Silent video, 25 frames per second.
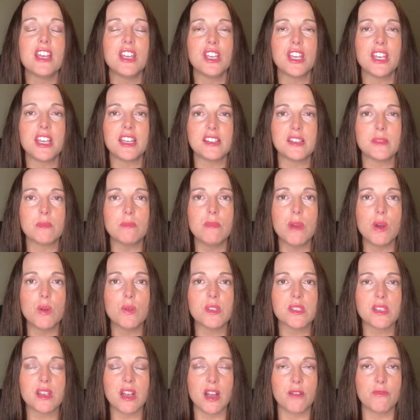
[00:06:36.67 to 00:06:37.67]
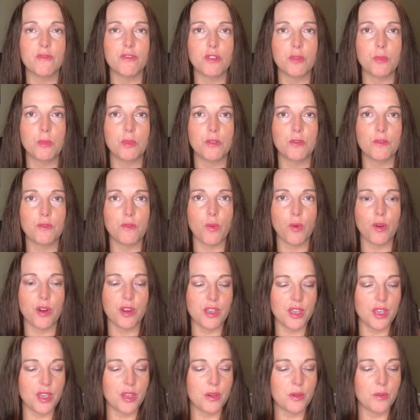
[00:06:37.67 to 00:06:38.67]
is most comfortable for
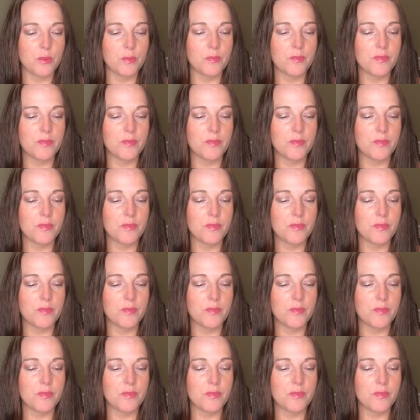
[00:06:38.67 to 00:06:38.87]
you.